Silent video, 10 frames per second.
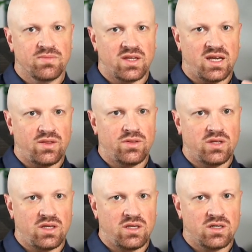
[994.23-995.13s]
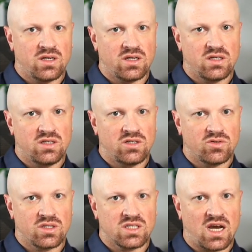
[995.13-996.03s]
at the
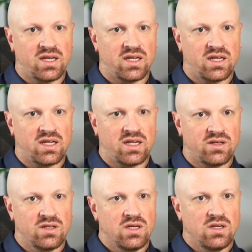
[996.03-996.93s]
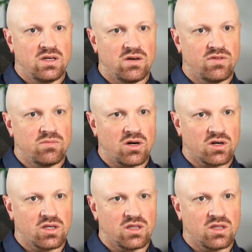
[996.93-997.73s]
at the top end of the market.